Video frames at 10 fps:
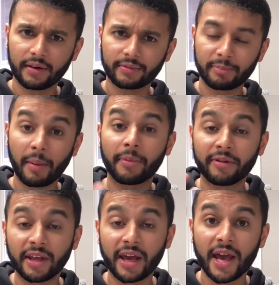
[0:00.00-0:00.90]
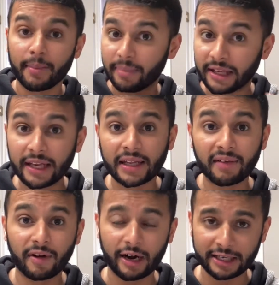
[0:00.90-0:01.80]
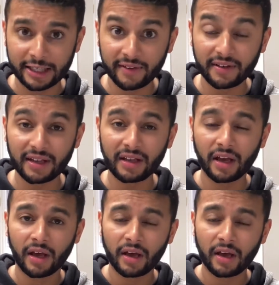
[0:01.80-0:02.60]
Remember the beginning of our activity?